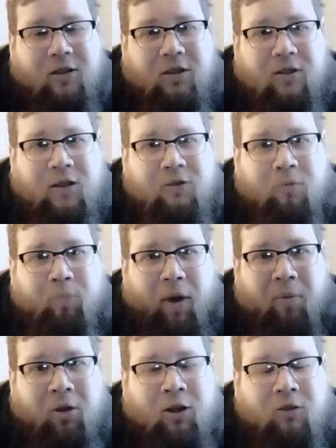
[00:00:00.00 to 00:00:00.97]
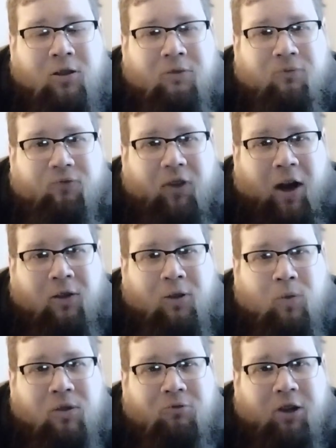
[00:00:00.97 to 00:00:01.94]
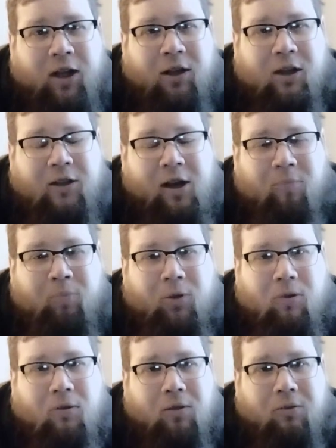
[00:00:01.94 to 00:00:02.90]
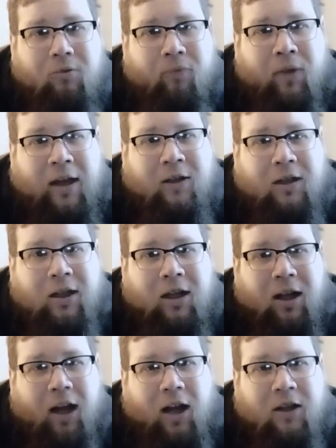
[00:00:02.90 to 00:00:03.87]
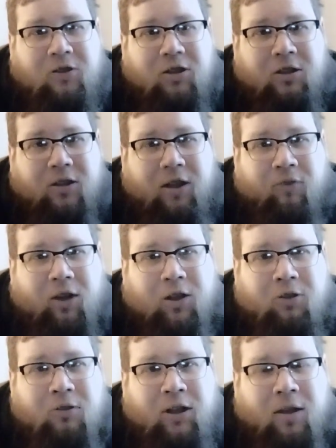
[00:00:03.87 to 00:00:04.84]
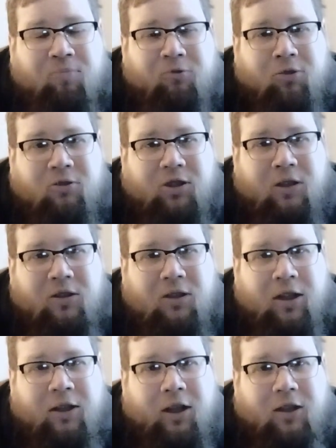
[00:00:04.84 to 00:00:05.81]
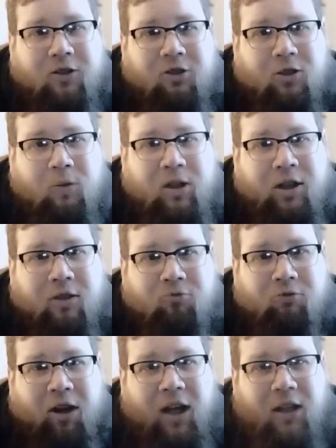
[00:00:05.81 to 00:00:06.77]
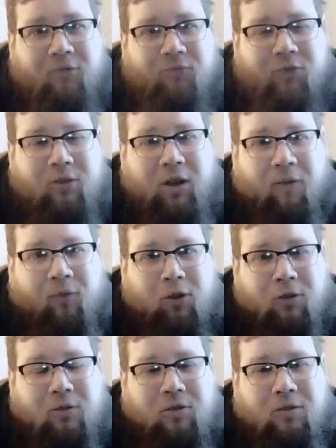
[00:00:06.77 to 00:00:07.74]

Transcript: He says a Babylonian found it when raiding a temple, and she's giving it to the Emperor Justinian so he can reign forever.